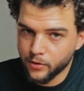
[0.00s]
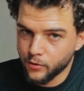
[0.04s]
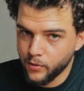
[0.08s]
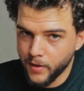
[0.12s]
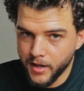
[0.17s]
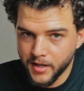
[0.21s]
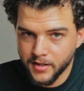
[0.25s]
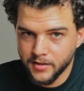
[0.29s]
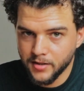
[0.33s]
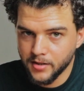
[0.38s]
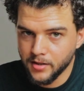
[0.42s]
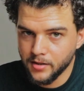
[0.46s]

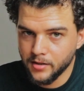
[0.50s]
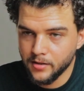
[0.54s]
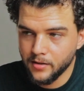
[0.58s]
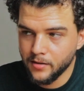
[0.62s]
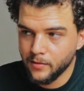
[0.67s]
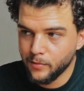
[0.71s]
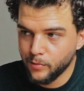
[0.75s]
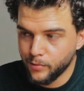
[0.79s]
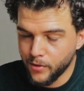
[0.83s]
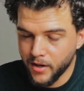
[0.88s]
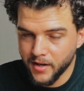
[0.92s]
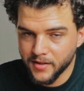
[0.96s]
crazy
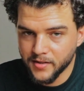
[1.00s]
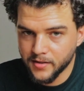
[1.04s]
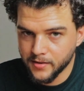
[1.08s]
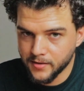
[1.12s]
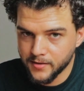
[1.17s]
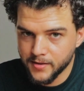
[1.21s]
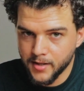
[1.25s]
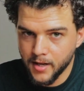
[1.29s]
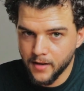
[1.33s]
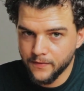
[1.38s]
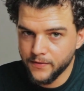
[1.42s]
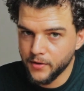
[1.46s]
pricey
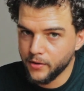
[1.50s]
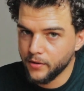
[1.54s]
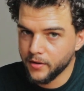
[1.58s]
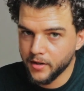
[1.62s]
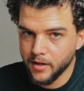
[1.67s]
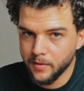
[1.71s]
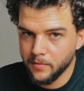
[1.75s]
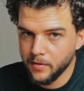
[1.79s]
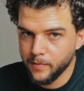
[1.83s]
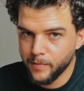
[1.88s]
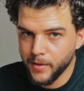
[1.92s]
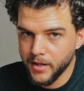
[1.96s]
stuff that you
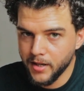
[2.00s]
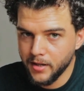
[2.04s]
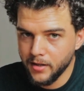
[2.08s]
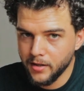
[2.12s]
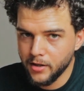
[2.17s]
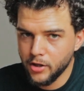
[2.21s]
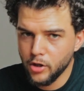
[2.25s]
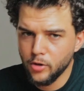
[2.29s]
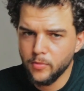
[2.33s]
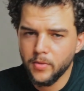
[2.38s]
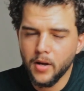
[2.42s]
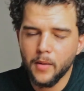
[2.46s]
can be paying in
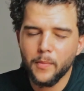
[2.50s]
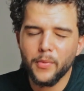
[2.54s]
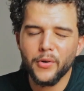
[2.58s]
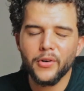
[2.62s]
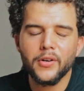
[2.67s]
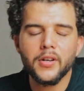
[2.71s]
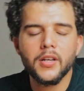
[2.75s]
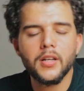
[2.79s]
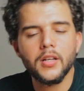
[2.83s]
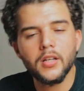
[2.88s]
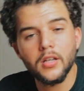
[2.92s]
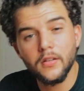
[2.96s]
Cuba, but
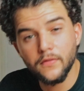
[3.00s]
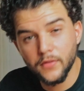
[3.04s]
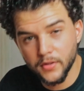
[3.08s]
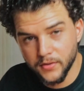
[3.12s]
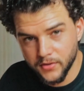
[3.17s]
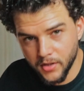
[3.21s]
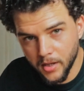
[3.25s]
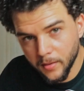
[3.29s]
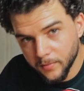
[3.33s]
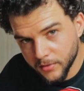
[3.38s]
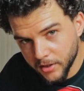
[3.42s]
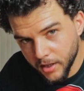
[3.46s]
I'm gonna give you some